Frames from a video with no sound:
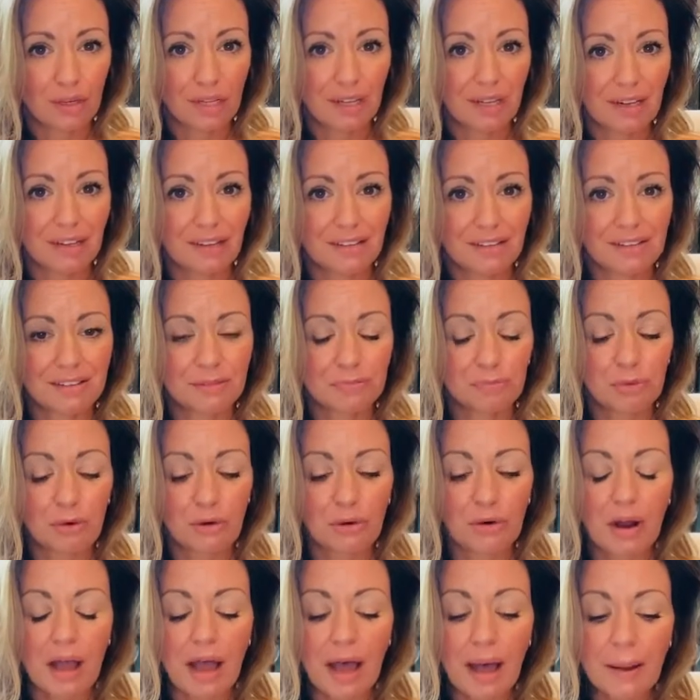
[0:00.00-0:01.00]
And as
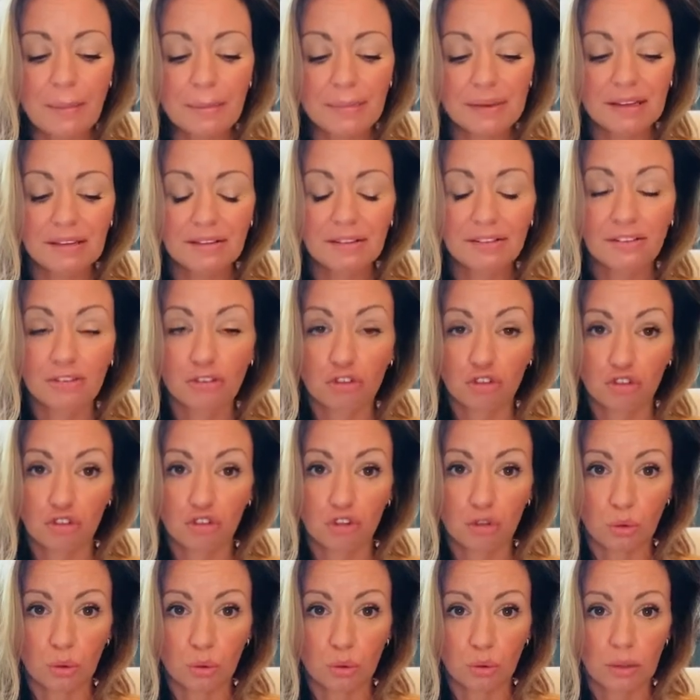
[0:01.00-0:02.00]
promised,
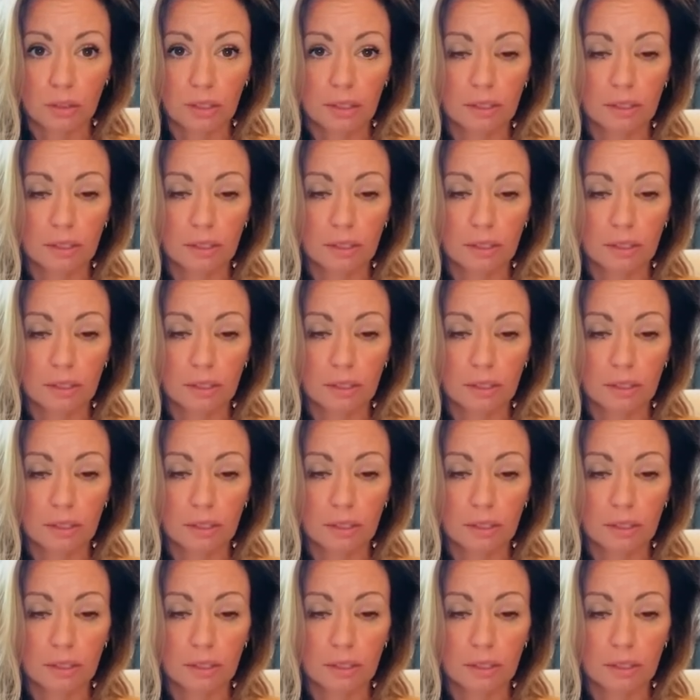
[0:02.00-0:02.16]
June